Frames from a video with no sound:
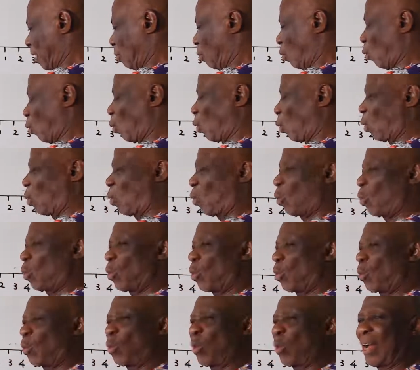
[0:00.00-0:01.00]
me,
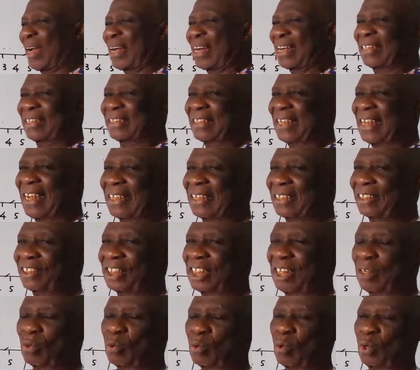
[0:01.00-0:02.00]
where is
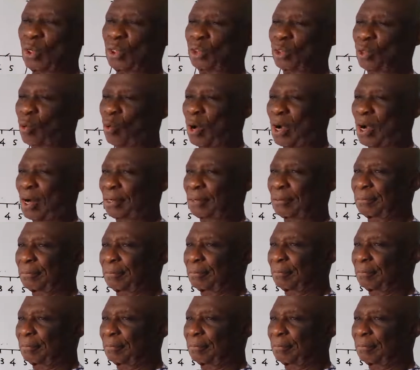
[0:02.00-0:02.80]
x equal to 1?